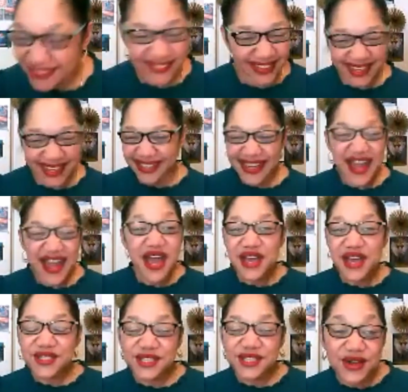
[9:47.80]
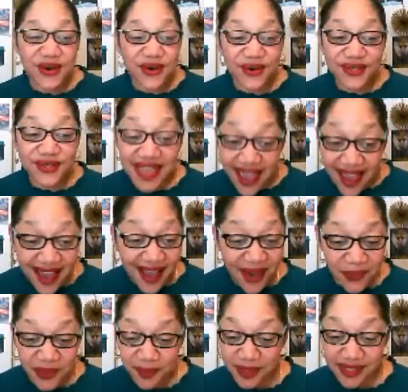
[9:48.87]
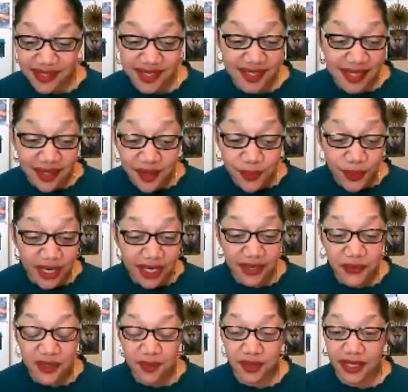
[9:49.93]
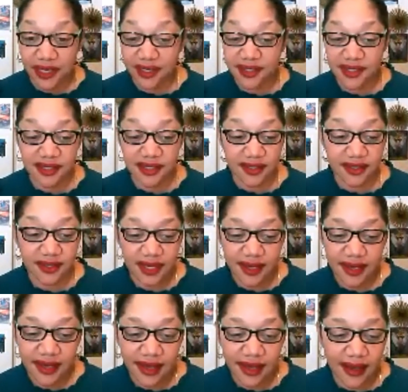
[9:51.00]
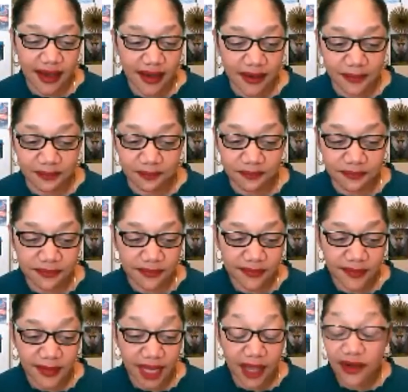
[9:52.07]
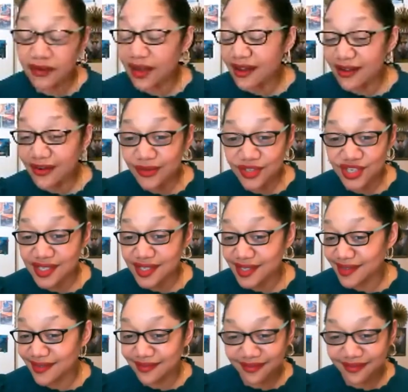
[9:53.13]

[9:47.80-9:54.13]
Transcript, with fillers: right. So, yeah, we plan to celebrate it. We plan to, um, I don't know, just